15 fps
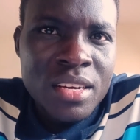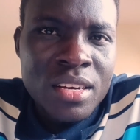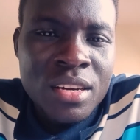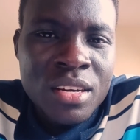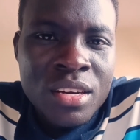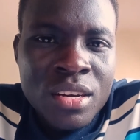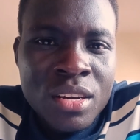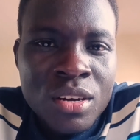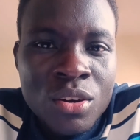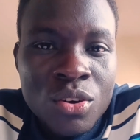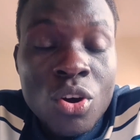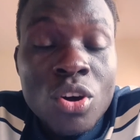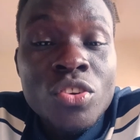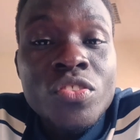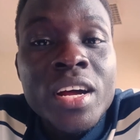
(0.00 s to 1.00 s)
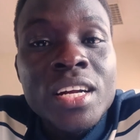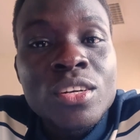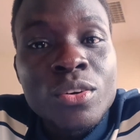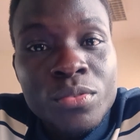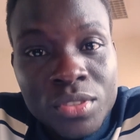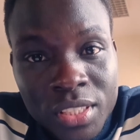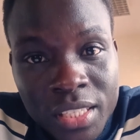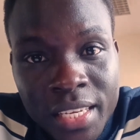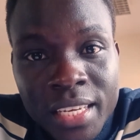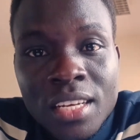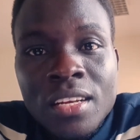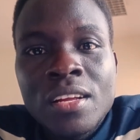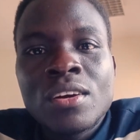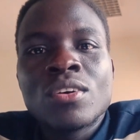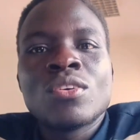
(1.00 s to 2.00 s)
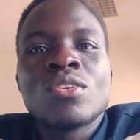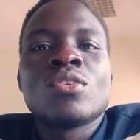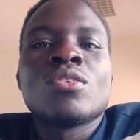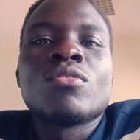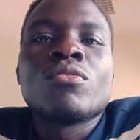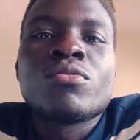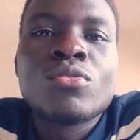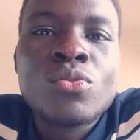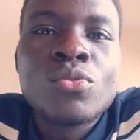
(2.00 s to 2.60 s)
contract of sale of goods.